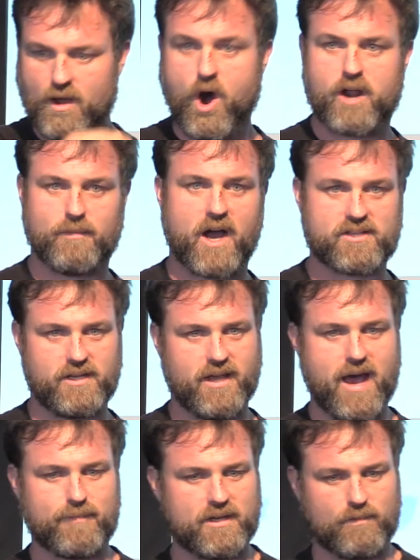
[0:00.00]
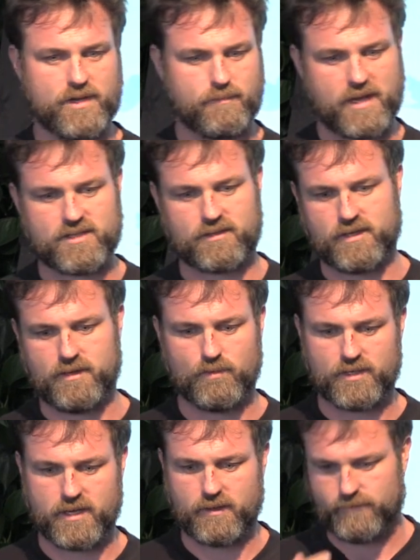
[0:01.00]
Autoboxing happened when you basically
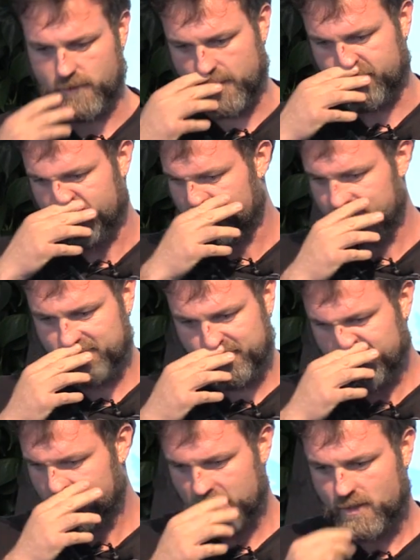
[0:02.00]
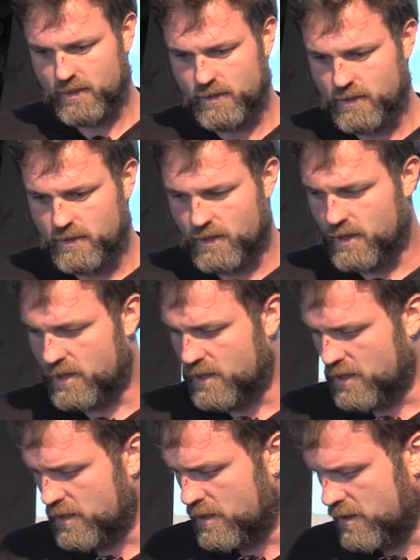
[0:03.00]
would give a
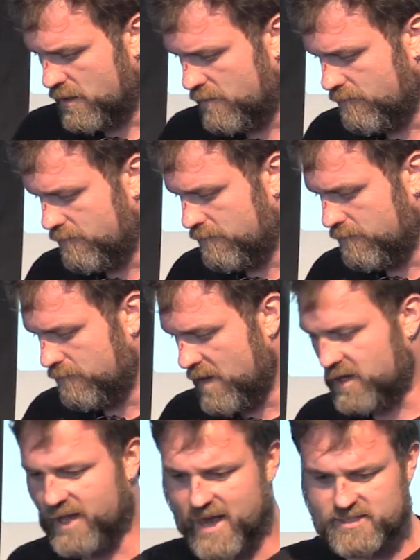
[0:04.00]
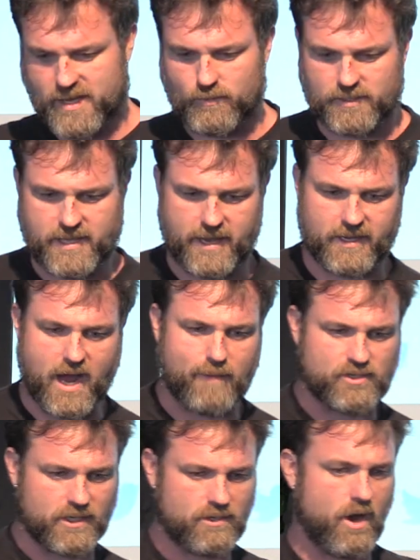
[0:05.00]
class that would take an
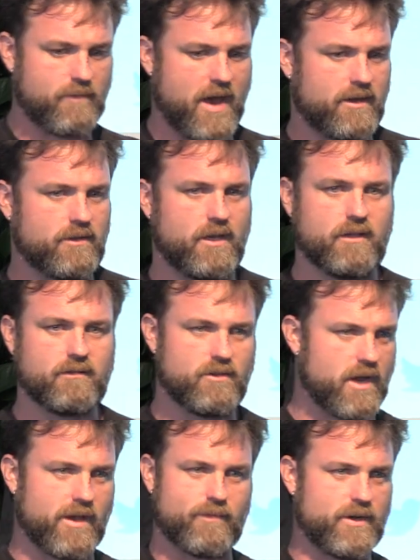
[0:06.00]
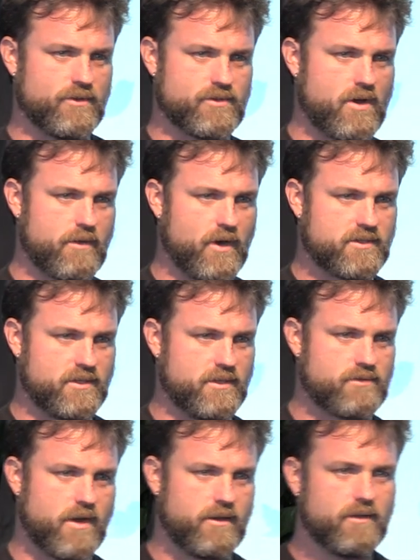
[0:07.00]
object automatically. Everybody knows what
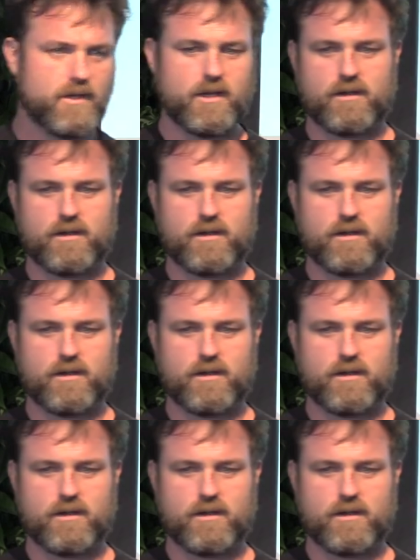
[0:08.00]
autoboxing is, right?